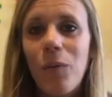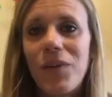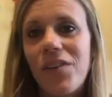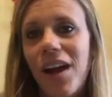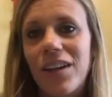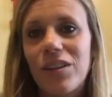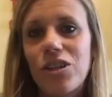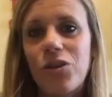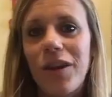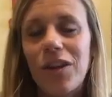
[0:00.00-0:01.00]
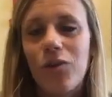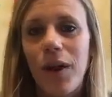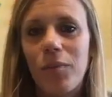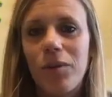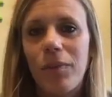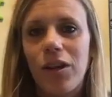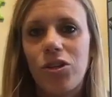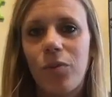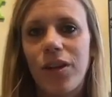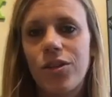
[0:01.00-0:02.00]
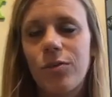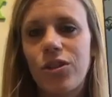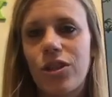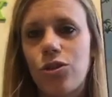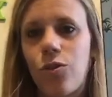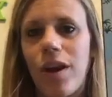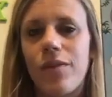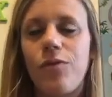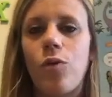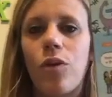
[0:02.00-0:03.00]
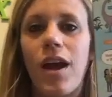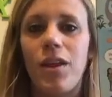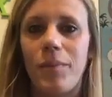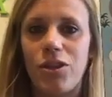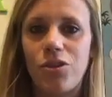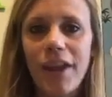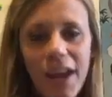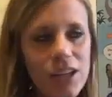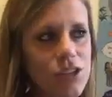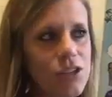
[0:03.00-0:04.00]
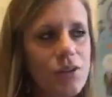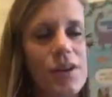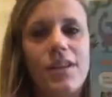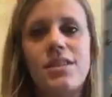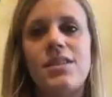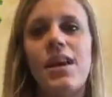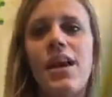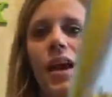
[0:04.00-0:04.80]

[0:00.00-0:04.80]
We've got Illustrated Grammar and Punctuation, which is great for elementary age students.